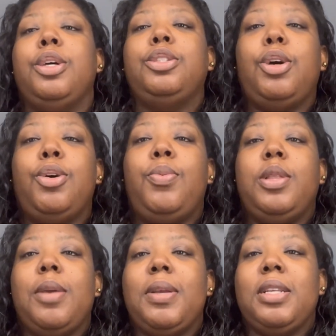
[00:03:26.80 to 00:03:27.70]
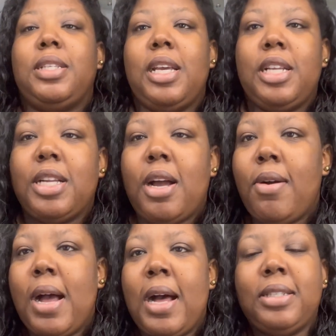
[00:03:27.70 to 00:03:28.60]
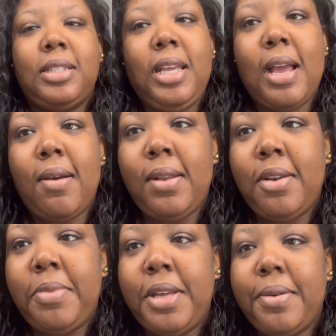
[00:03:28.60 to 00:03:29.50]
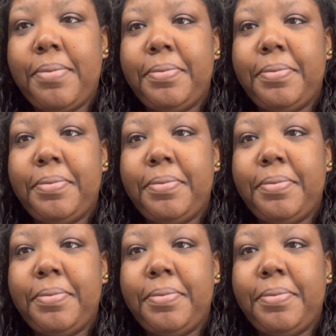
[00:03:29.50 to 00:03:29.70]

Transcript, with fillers: So with that being said, y'all, I'll see y'all in a little bit.